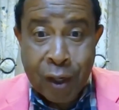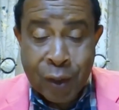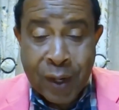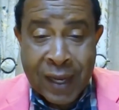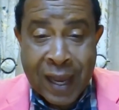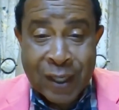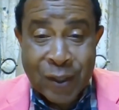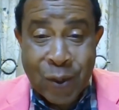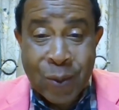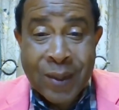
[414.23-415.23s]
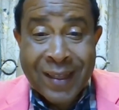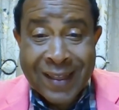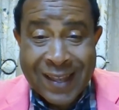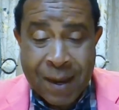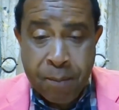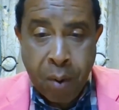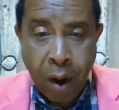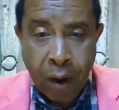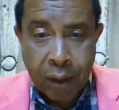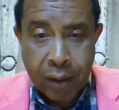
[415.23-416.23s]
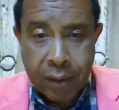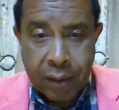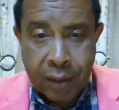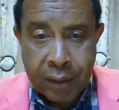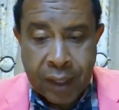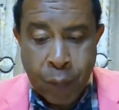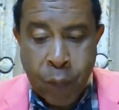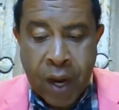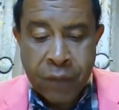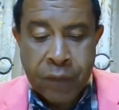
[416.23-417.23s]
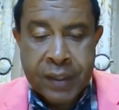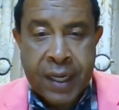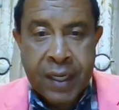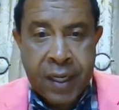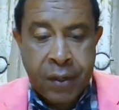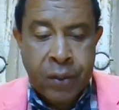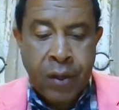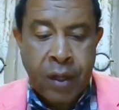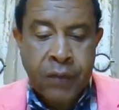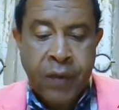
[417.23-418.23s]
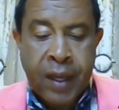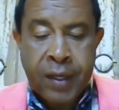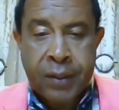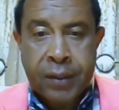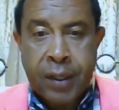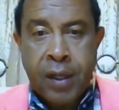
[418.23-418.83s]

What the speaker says: Trek had its own theme park that ran for 10 years in Las Vegas.